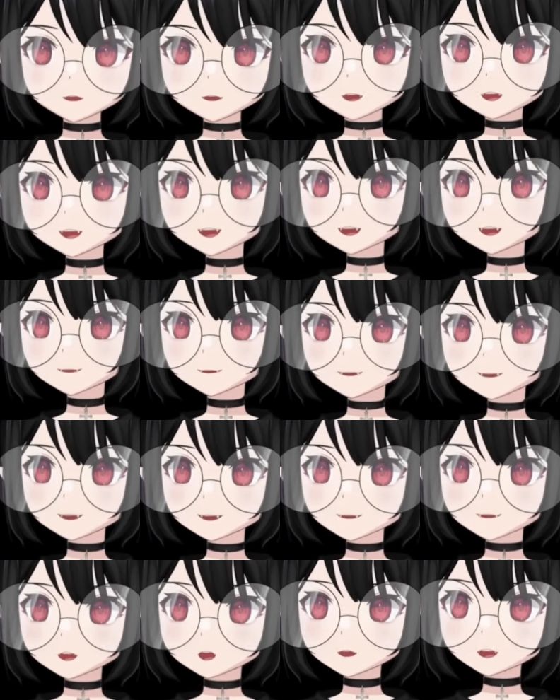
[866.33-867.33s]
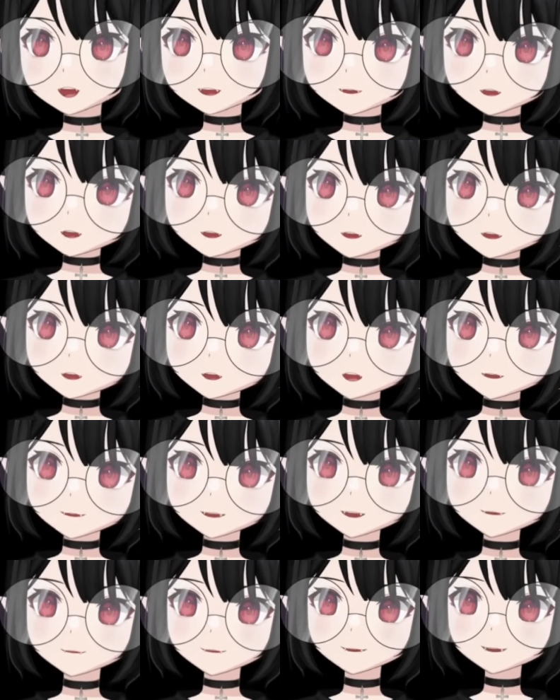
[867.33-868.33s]
Good name, that, good name, good name. Best performance I've
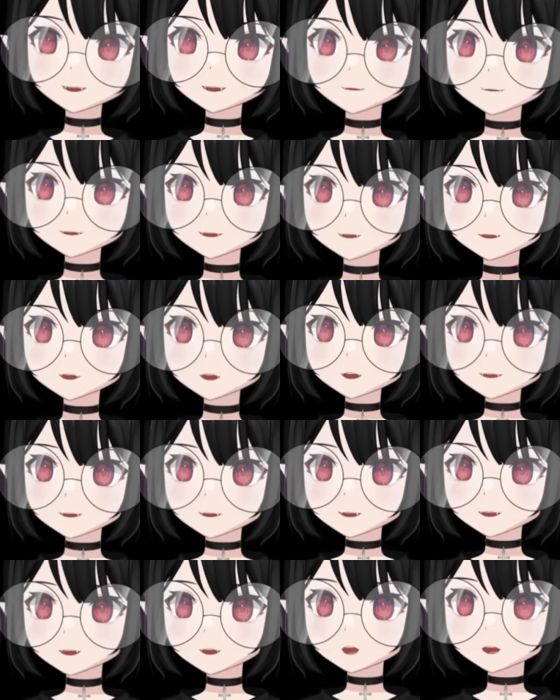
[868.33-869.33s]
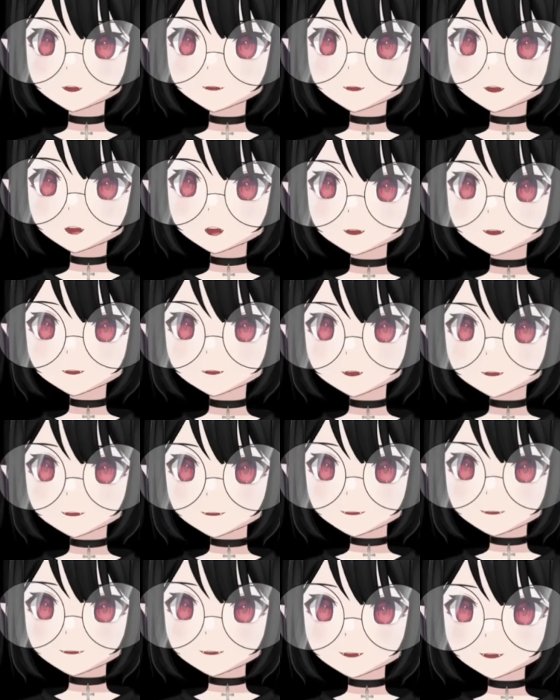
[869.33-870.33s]
seen in VTubing. The performance with the
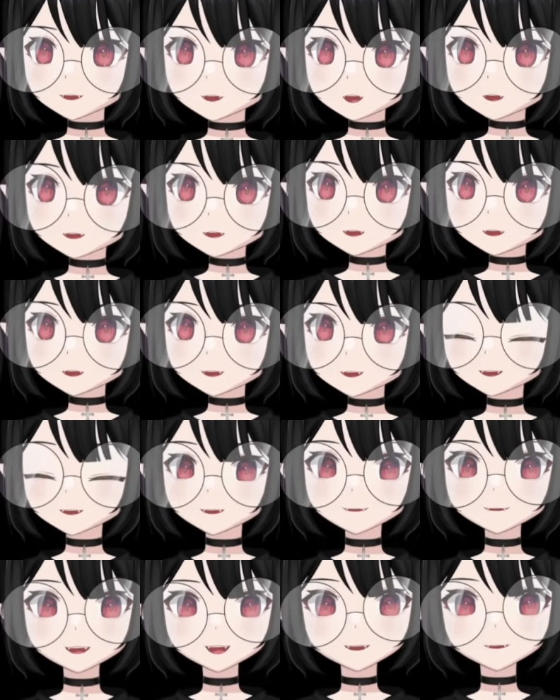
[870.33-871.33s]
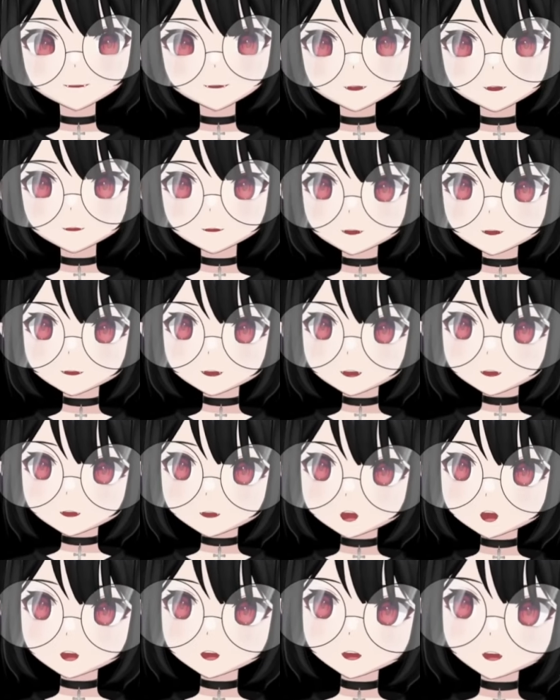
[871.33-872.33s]
CEO here. Honestly, all the AI
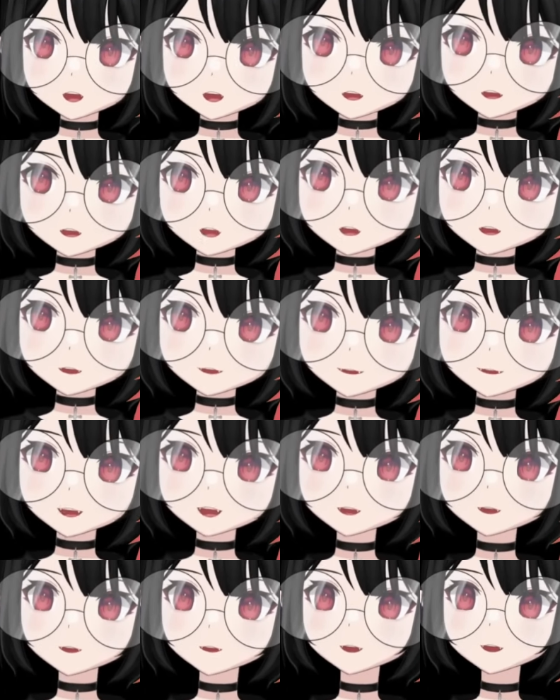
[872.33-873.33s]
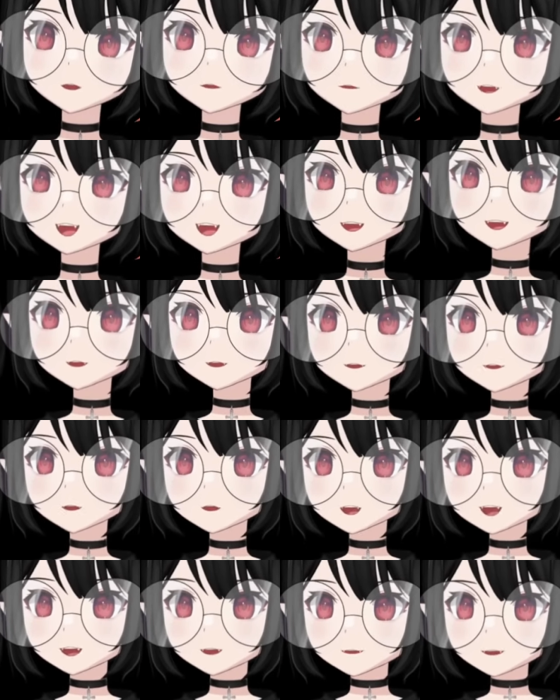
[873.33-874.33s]
memes. Sanji banner in the
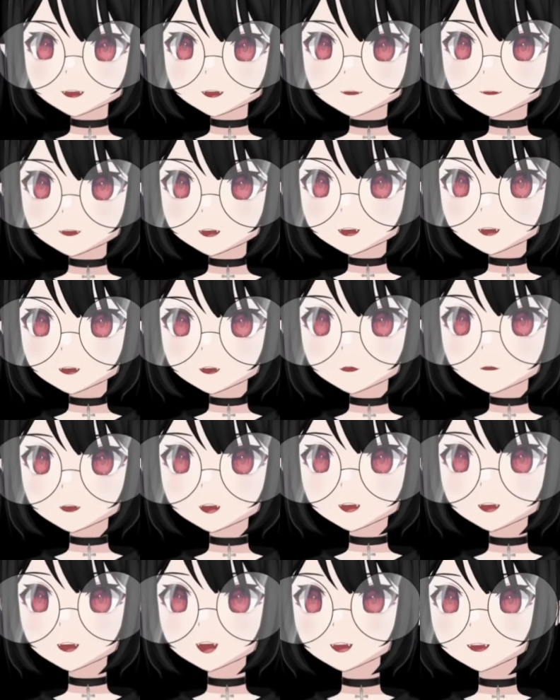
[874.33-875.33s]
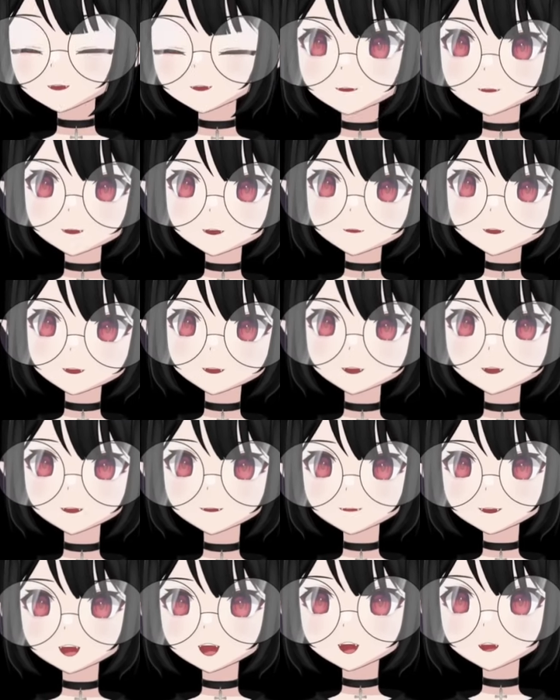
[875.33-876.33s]
background there. From what I've and seen with the photos the and
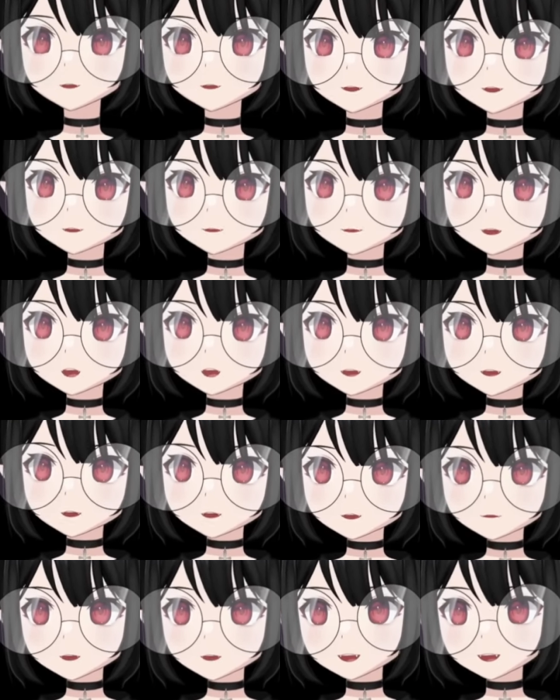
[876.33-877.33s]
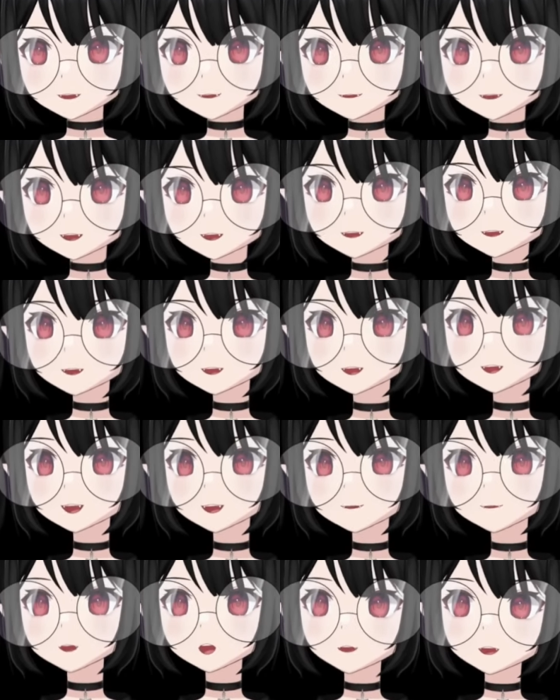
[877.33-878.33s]
the videos, voted replies the AI stuff's
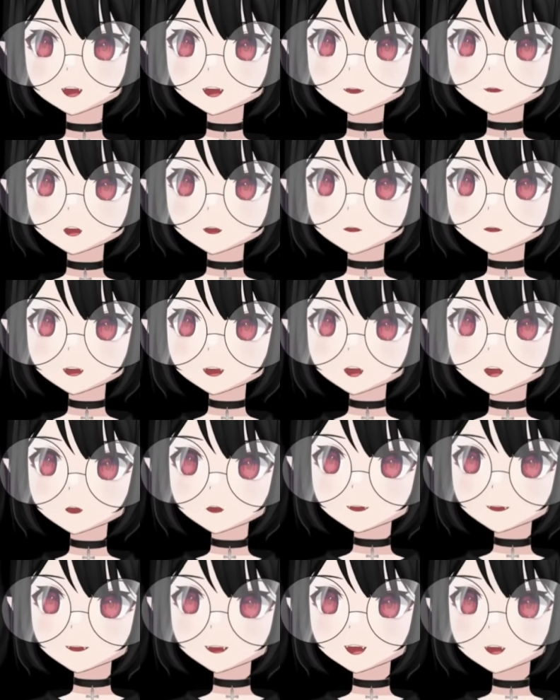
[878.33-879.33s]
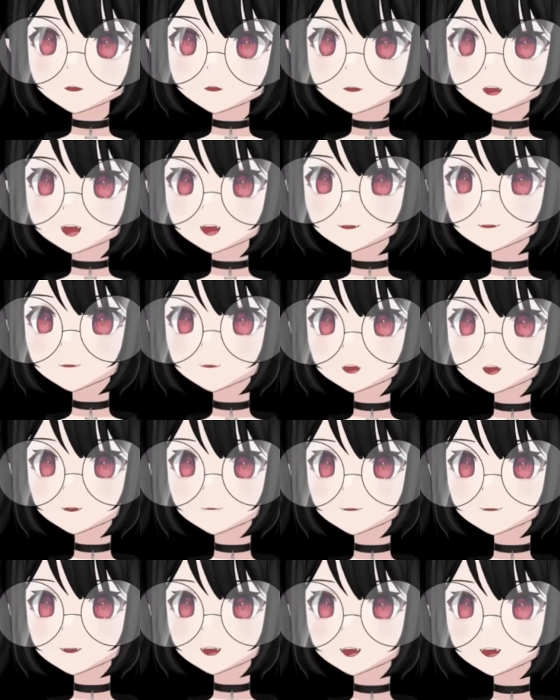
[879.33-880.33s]
a better performance. Proud, but not best. we have
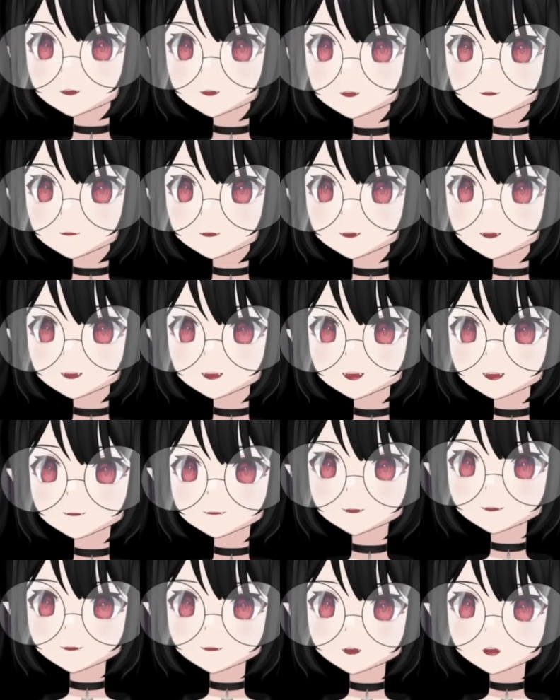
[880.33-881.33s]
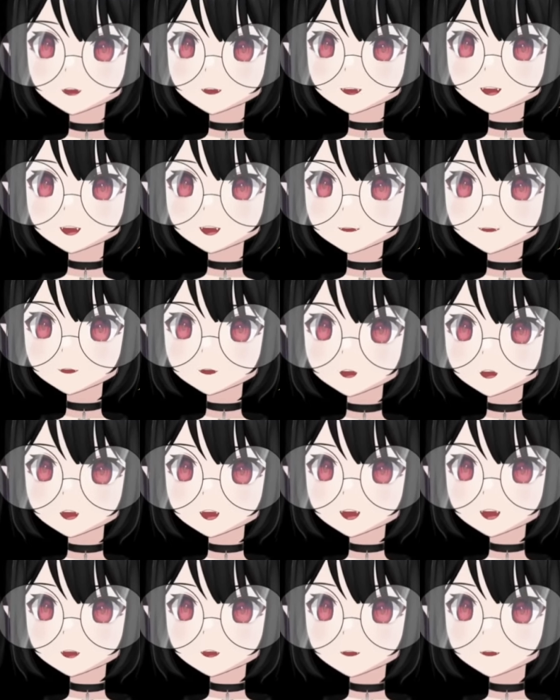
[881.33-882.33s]
standards. Is the sarcasm or
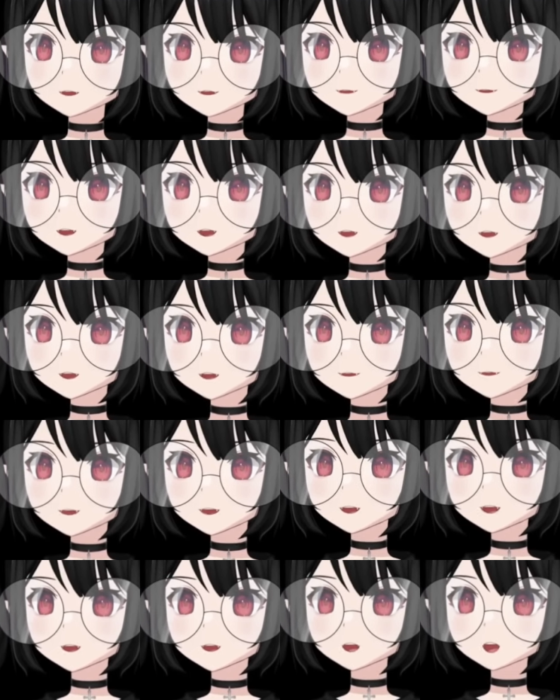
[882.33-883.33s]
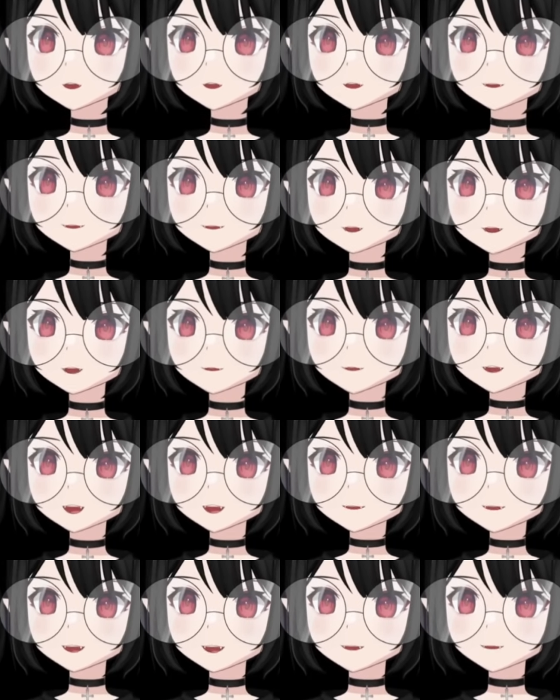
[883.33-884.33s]
actually serious? you're just solidifying the
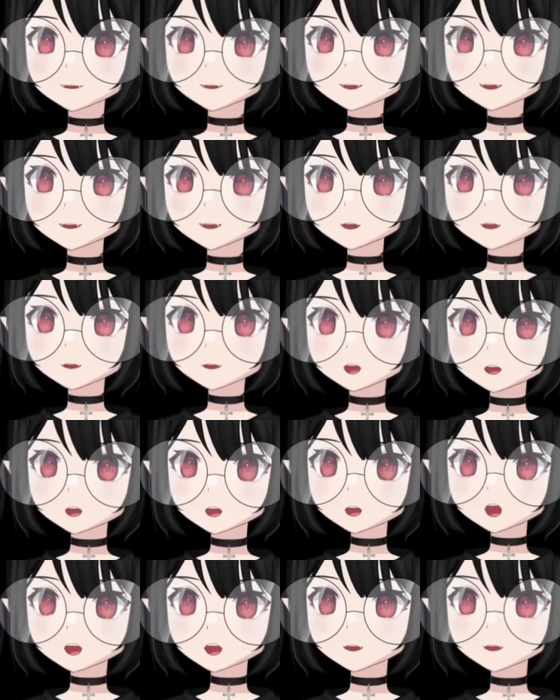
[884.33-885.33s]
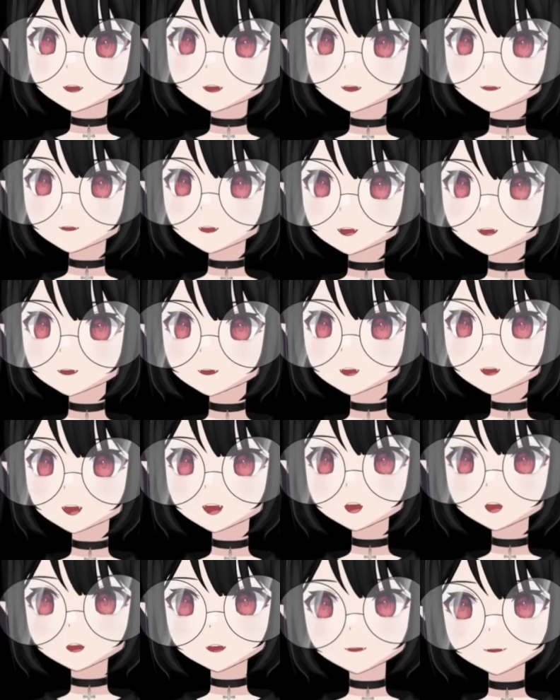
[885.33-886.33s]
idea that you don't watch anything. I
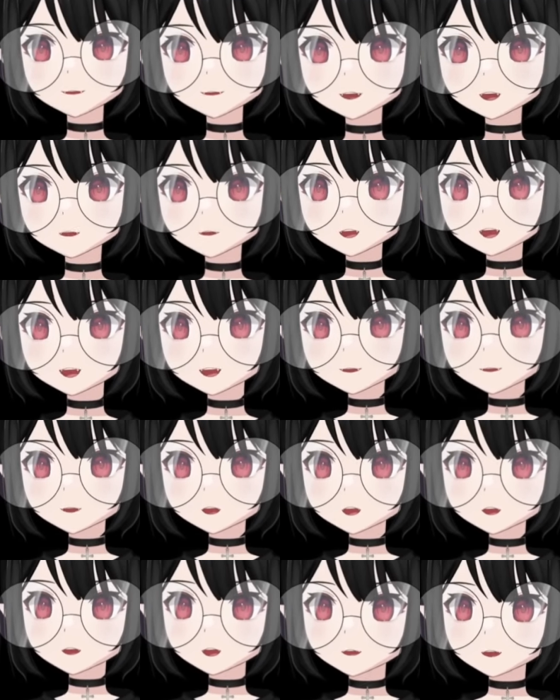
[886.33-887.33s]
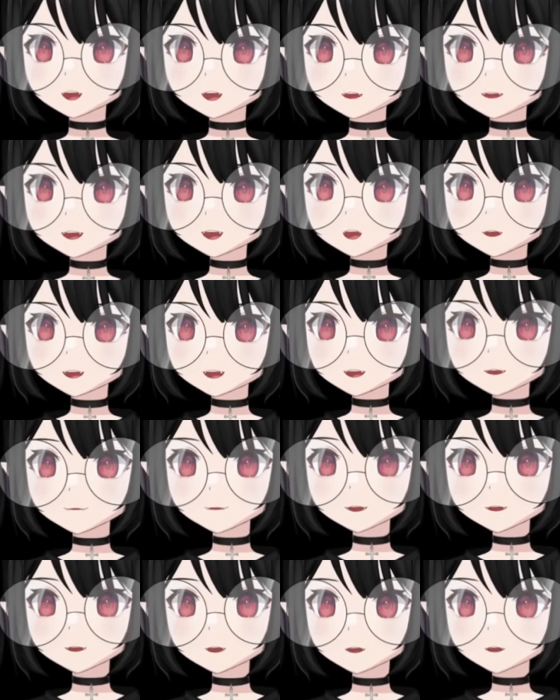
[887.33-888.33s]
wouldn't say best. Oh, come on mm. now. In
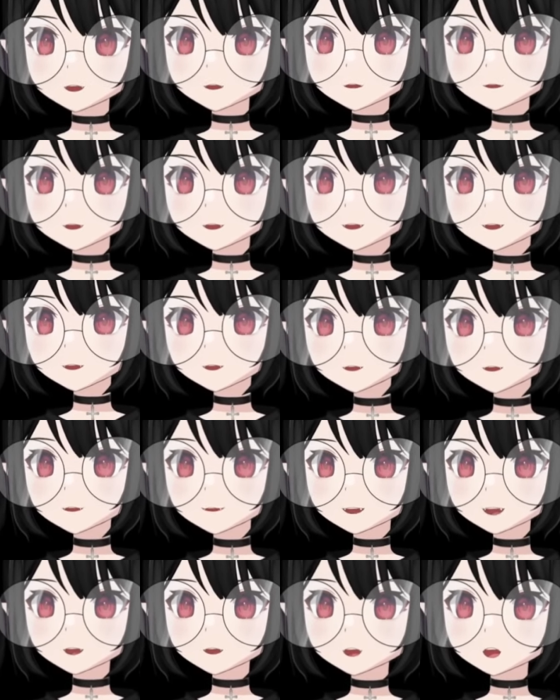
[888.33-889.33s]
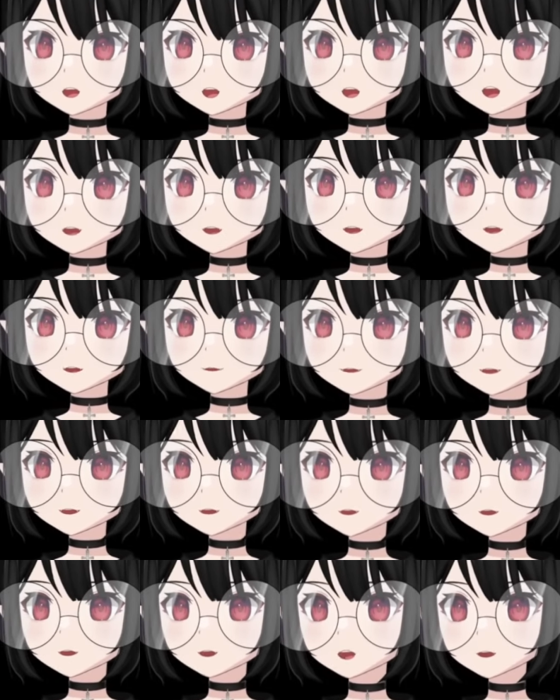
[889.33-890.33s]
VTubing, please just say you don't watch other
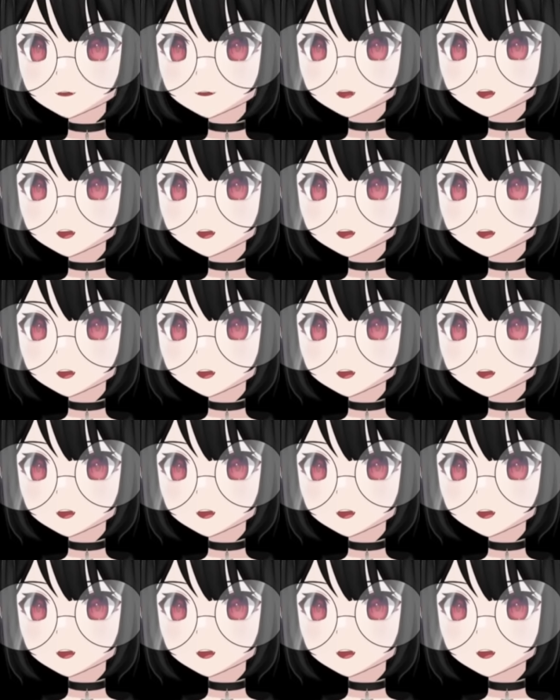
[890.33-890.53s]
VTubers.